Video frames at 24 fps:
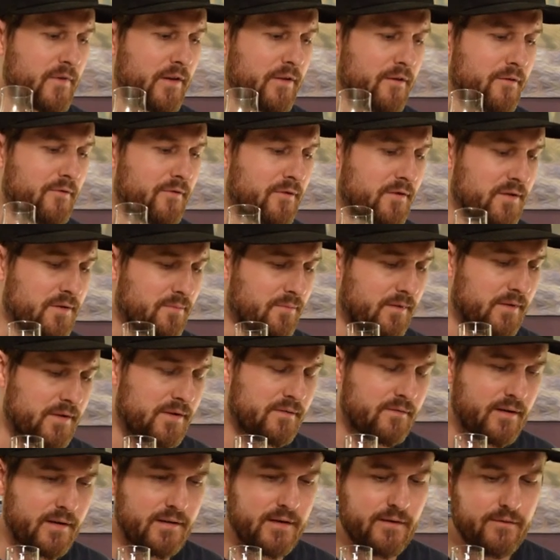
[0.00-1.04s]
than the first one,
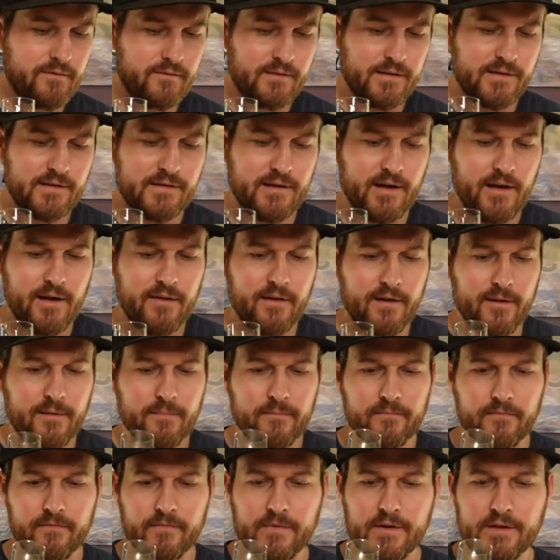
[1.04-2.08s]
so I definitely say that
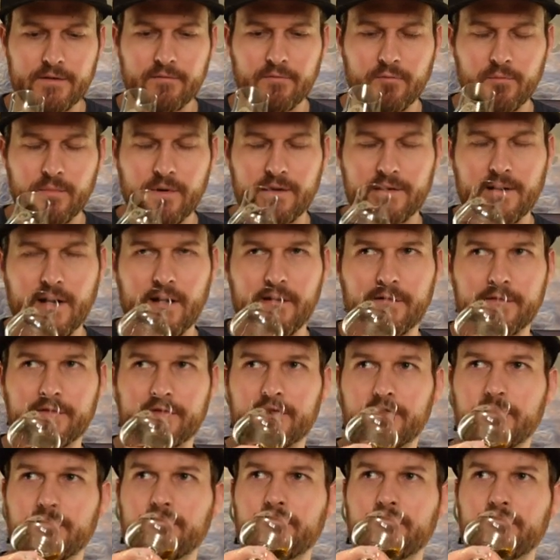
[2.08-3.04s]
this one would be Talisker.